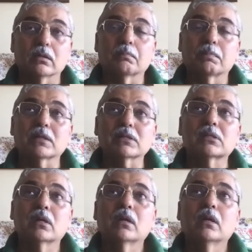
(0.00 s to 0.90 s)
plus.
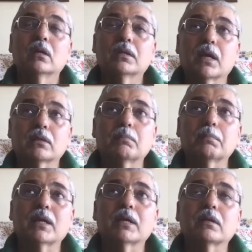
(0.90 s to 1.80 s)
The other
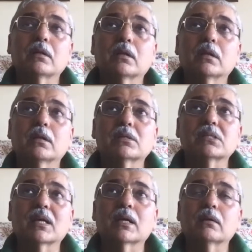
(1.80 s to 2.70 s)
bit I think is
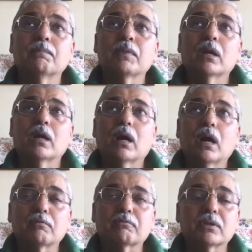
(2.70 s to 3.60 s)
that
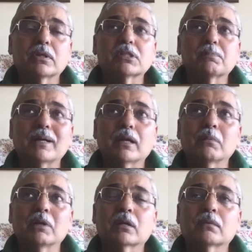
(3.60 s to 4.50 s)
after this
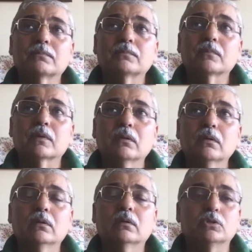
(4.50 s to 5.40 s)
pandemic,
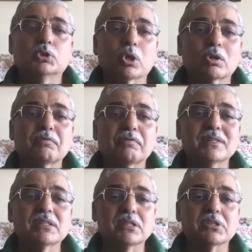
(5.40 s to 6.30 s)
geography
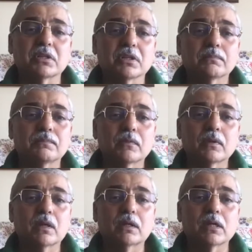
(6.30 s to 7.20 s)
is history.
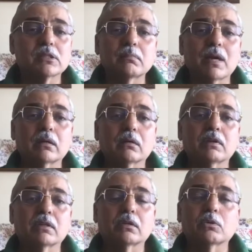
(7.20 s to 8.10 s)
It doesn't matter
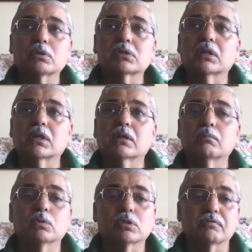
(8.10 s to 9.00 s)
whether you're sitting
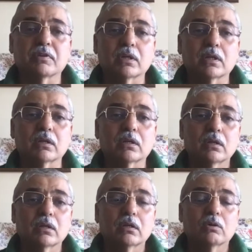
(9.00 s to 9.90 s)
in Muzaffarnagar
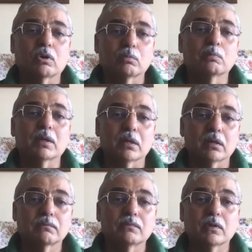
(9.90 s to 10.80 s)
or Mumbai.
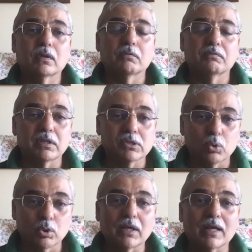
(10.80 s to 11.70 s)
If there is
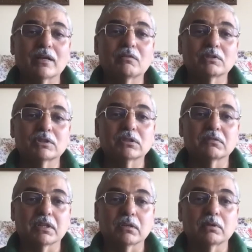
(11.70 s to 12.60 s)
good talent which is
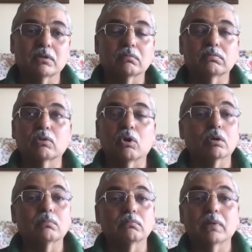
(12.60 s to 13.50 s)
available,
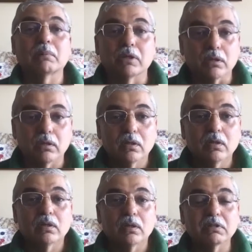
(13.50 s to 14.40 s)
or Melbourne,
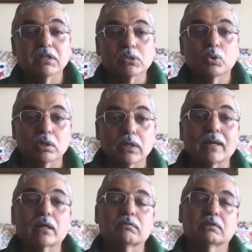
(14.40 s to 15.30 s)
if there is good
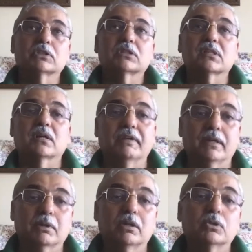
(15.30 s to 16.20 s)
talent which is
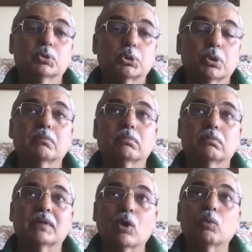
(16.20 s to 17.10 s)
available, you should
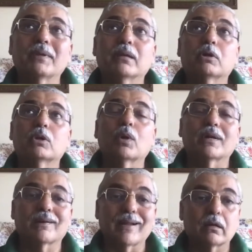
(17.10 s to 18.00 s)
now be able to
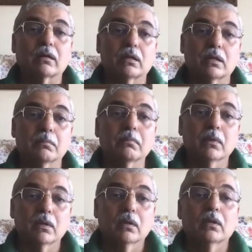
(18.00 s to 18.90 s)
attract them
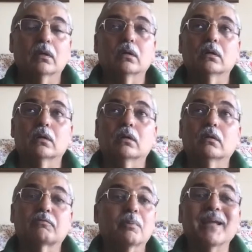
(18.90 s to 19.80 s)

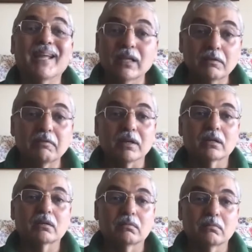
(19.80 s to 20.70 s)
from anywhere,
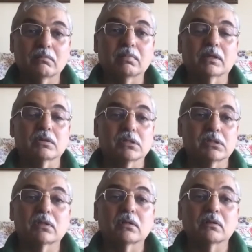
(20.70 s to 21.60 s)
because